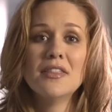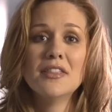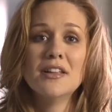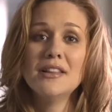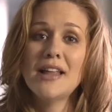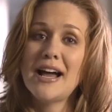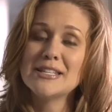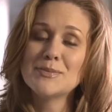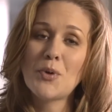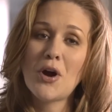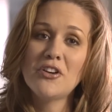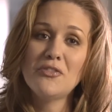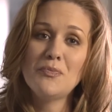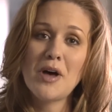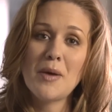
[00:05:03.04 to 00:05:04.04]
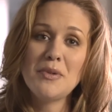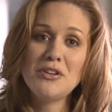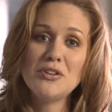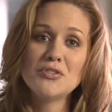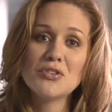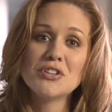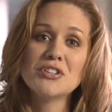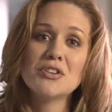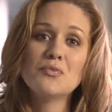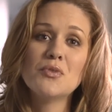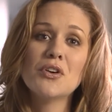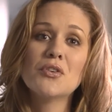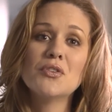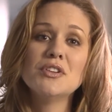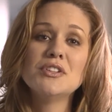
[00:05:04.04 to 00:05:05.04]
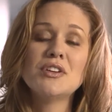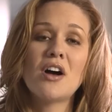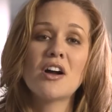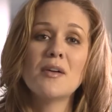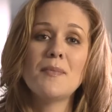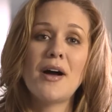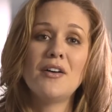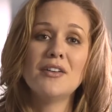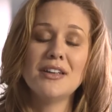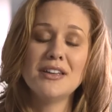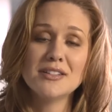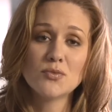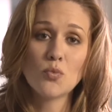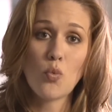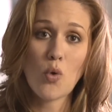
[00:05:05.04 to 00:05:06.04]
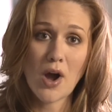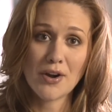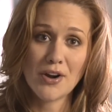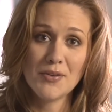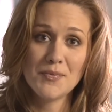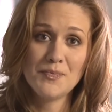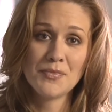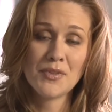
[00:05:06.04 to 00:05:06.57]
The last part of puppy nutrition we are going to talk about is water.